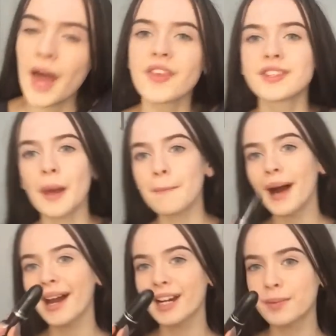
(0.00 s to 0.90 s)
this
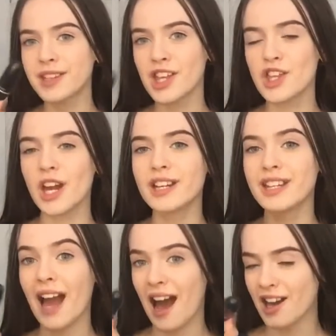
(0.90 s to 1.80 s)
MAC lipstick in shade
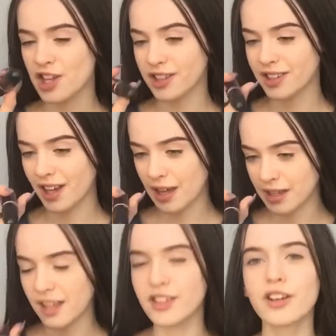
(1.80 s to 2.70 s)
Yash, is it?
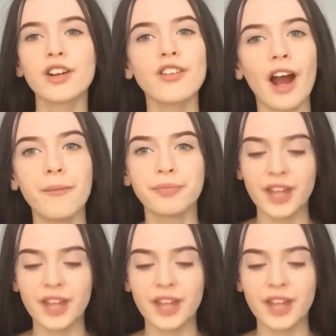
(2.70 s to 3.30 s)
Yes, I got it right.